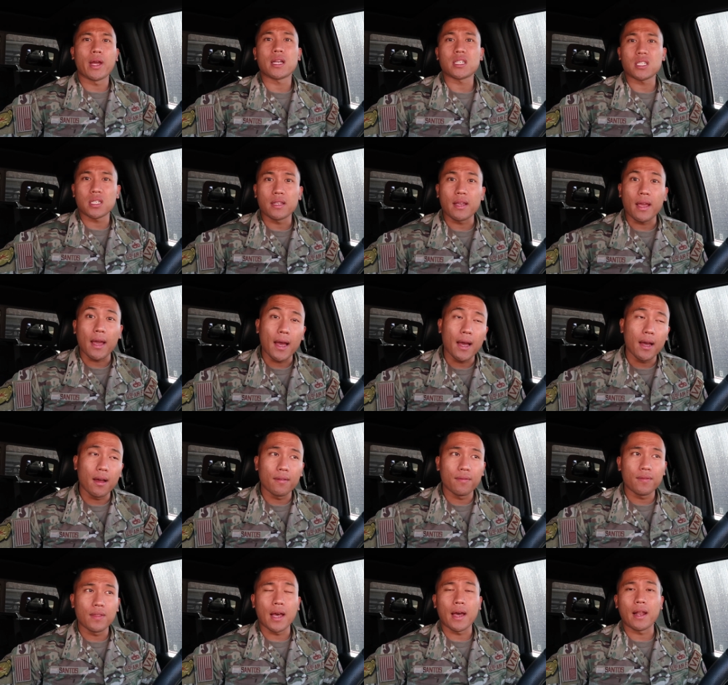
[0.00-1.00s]
actually
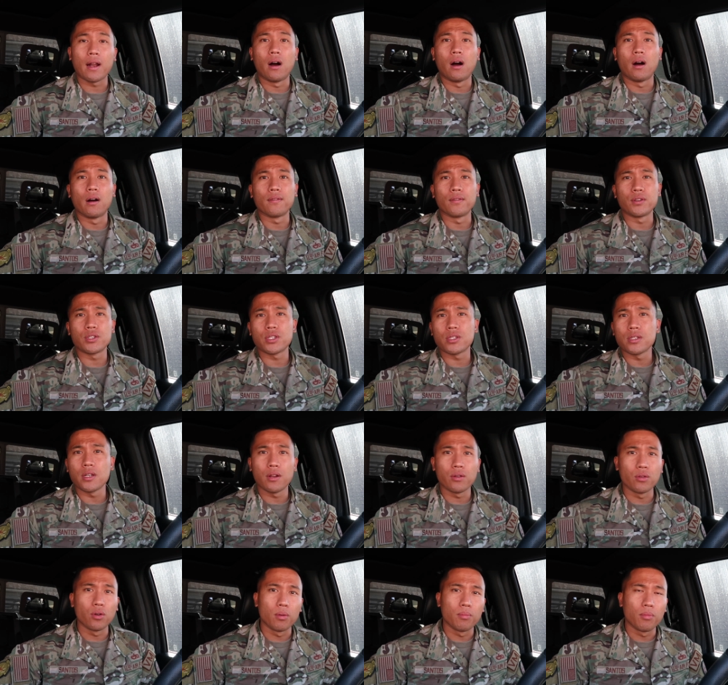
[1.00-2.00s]
have that off, which is
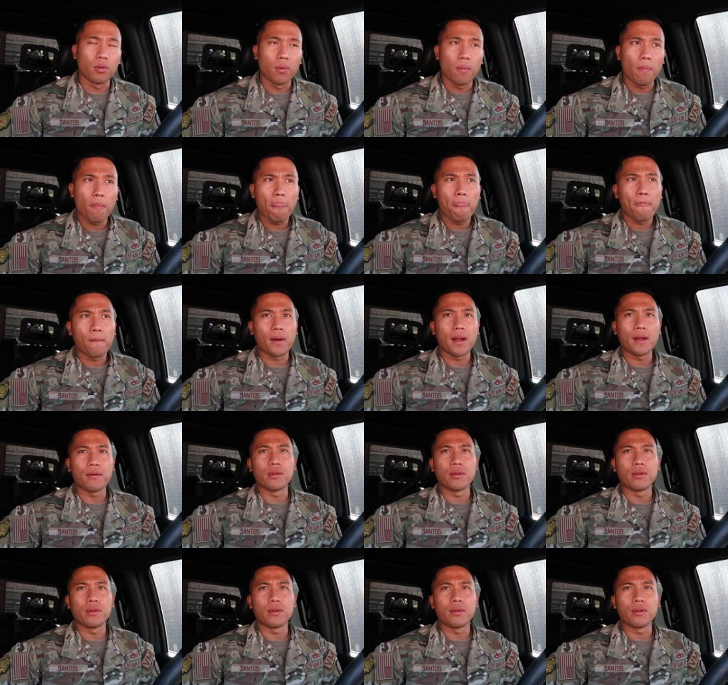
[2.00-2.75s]
not normal, right?